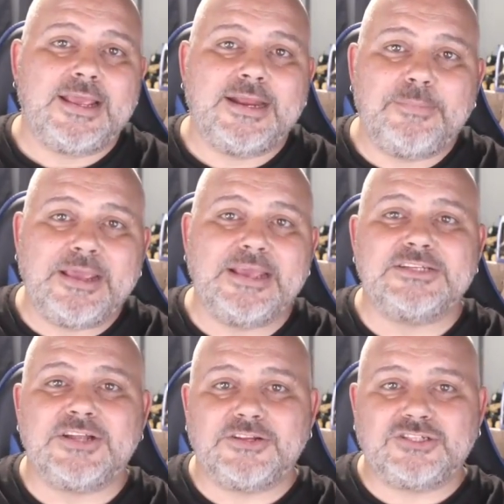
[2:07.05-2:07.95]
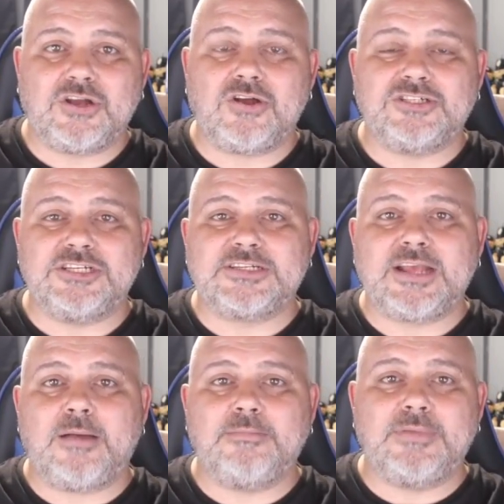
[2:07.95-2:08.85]
It appears that the charges
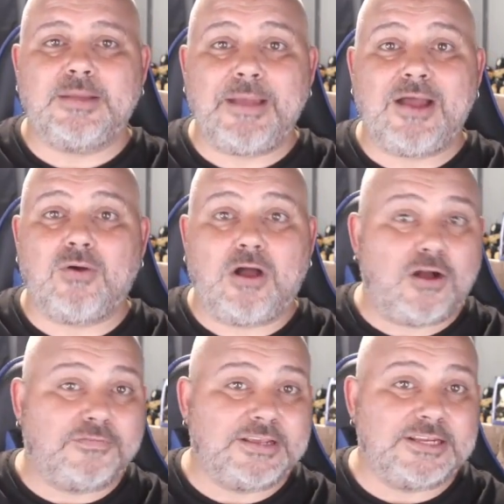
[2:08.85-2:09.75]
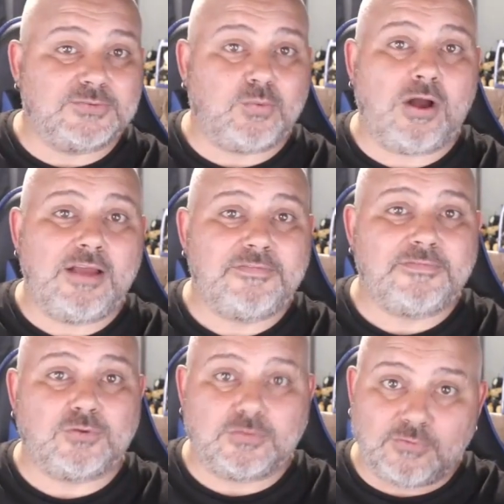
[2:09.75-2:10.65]
come about after his
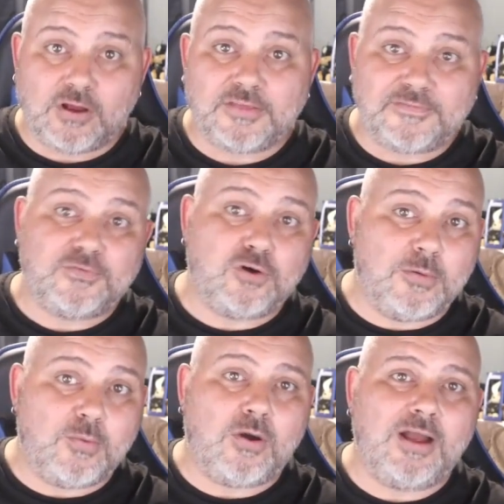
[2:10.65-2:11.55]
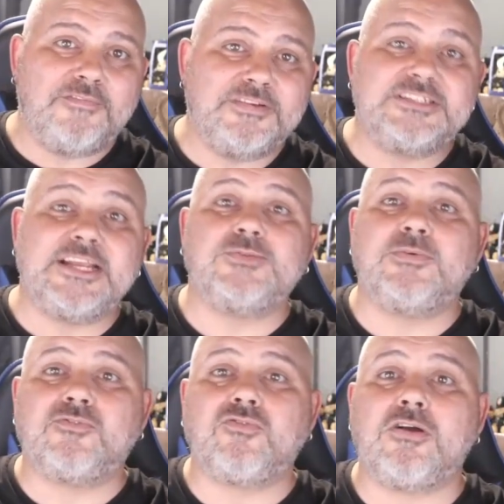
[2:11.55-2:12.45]
wife, or rather former wife, is said to
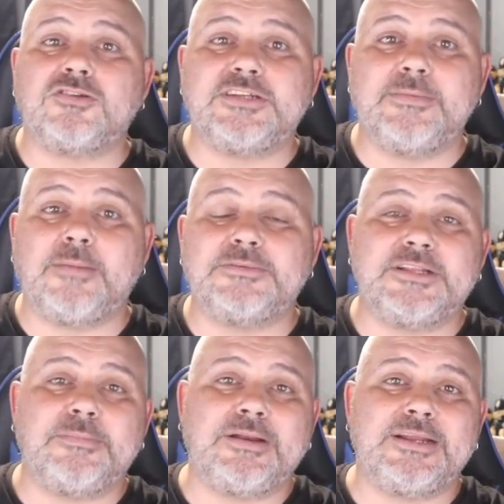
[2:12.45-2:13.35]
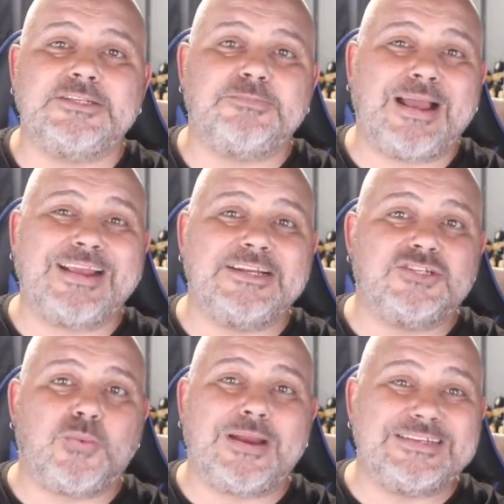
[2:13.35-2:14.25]
have grasped him up to the police back in
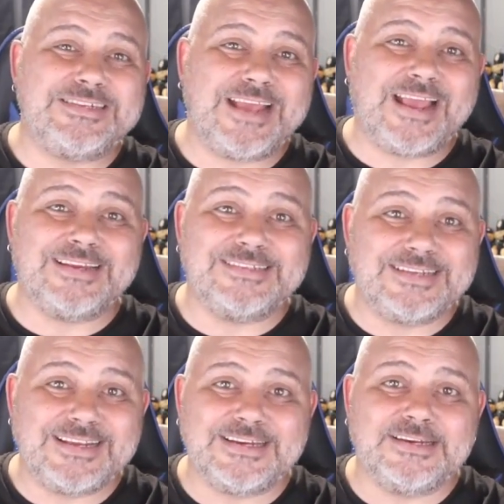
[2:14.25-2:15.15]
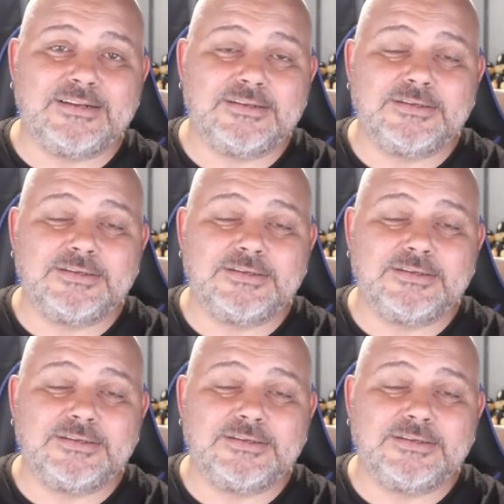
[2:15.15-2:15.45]
2018.